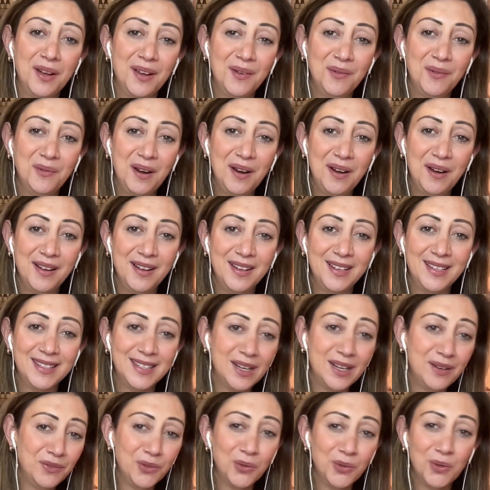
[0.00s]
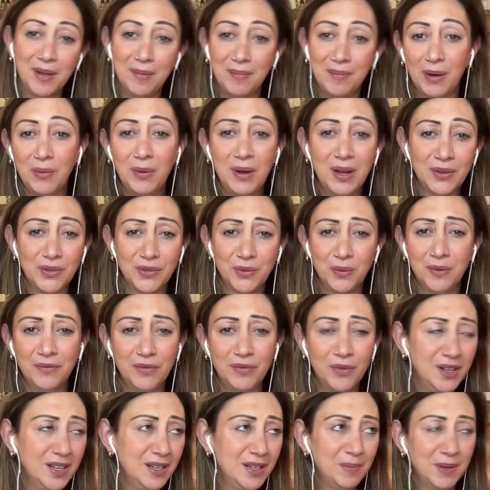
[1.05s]
where instead of talking about what else to
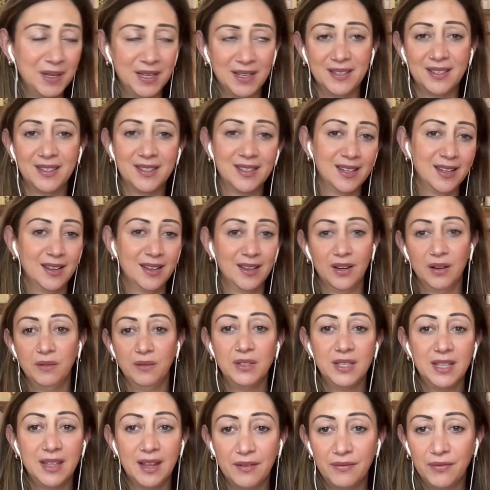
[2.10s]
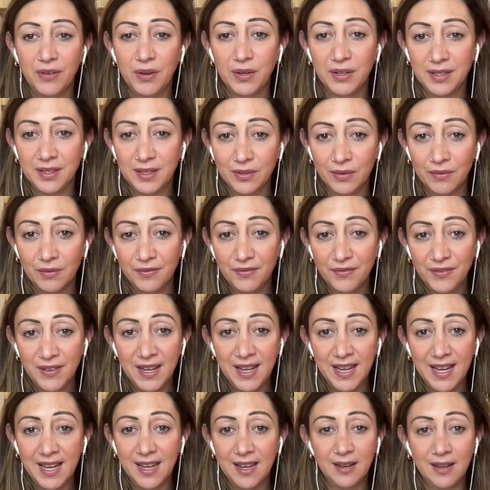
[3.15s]
avoid, because see that focuses on
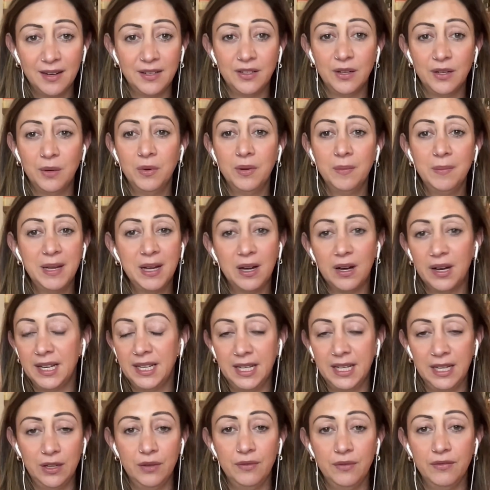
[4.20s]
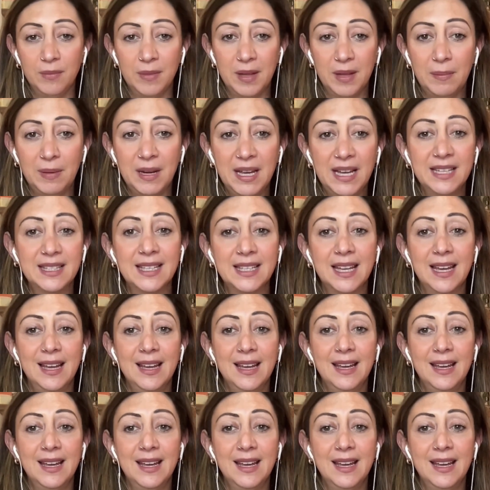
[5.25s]
fear and I don't want to be guiding you from that place,